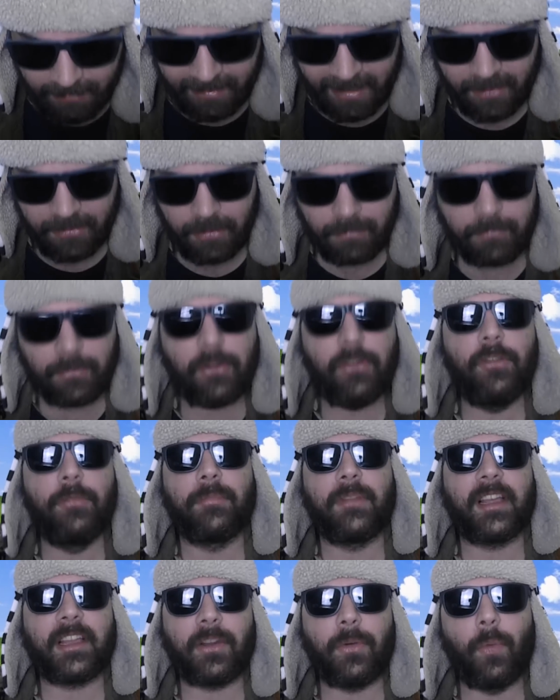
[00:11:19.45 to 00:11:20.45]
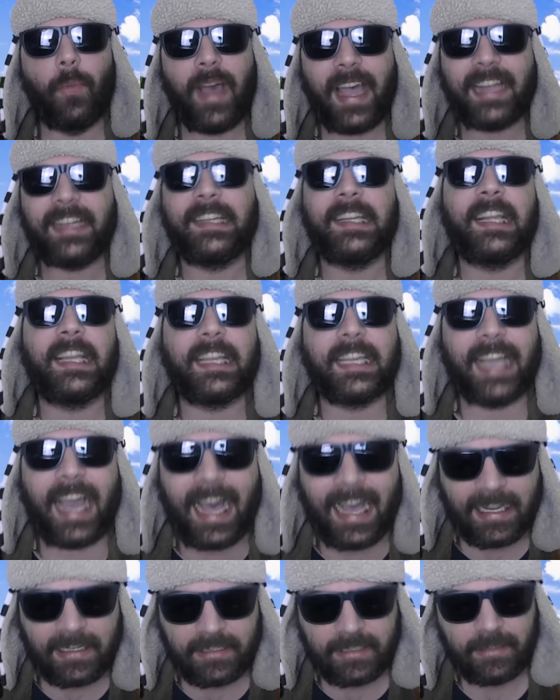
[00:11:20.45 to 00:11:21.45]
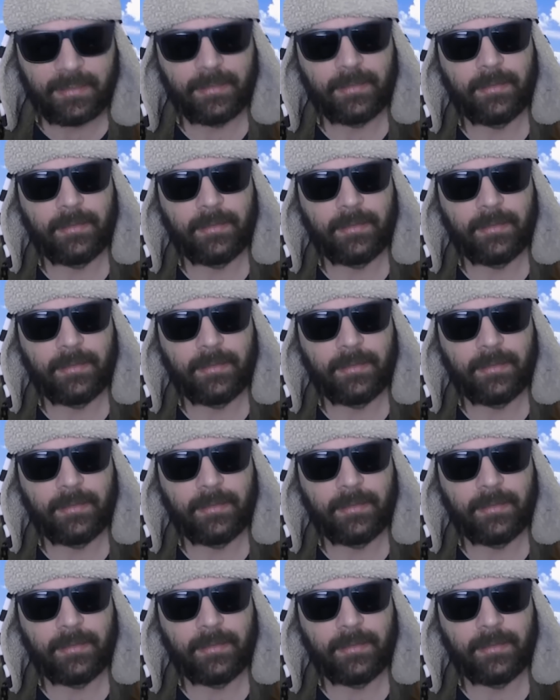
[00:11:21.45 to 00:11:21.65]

around the room like a wet cat.